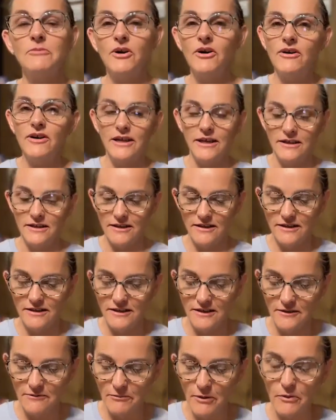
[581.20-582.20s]
come on,
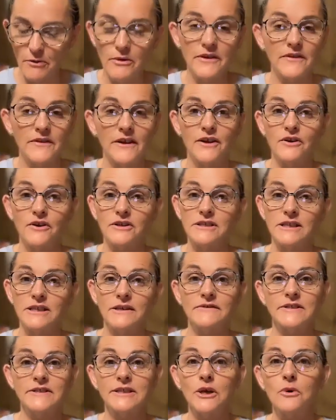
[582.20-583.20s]
but we think
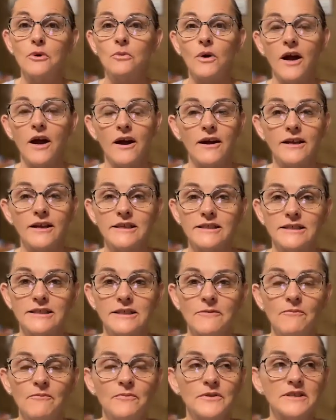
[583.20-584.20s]
ourselves so wise,
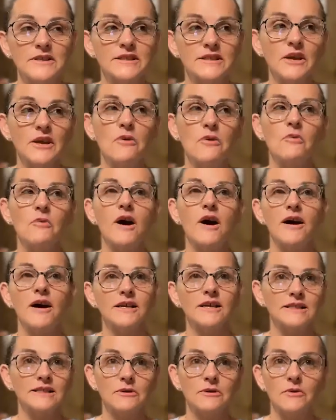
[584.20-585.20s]
so
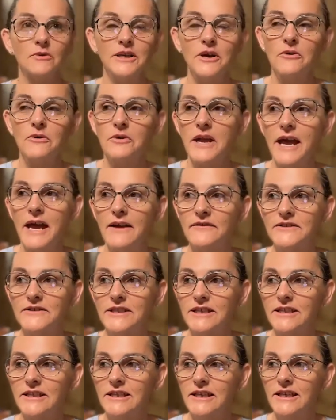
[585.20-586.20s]
wise that we don't
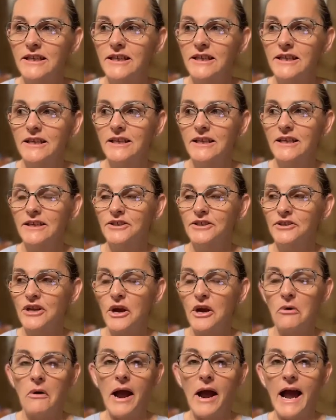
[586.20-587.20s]
have to,
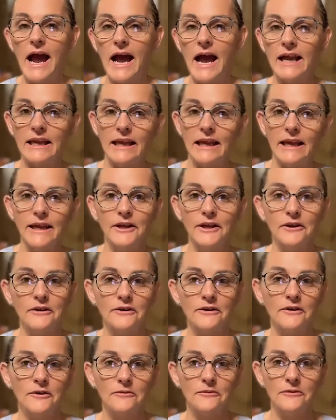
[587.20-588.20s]
you know, hike
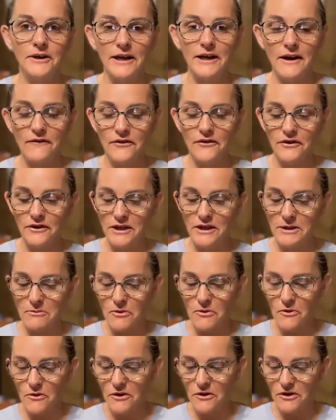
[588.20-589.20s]
here or whatever
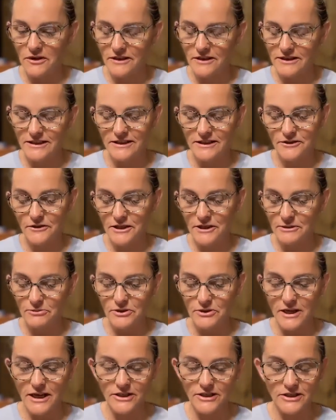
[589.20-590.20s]
anymore.
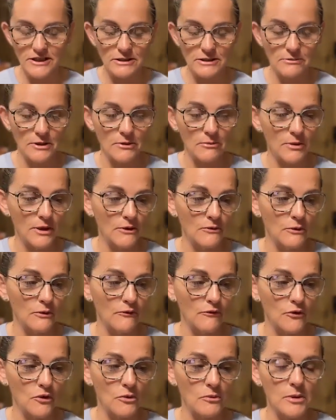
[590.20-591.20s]
Transportation's been a big
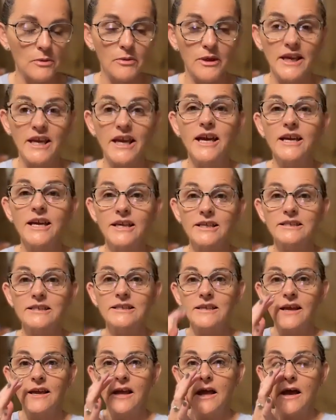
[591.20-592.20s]
one for me
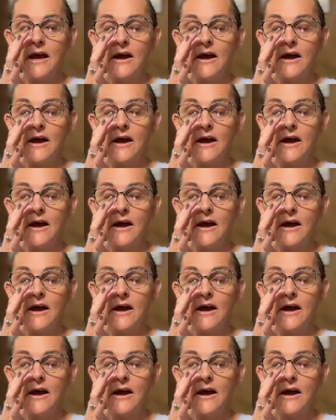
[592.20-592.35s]
because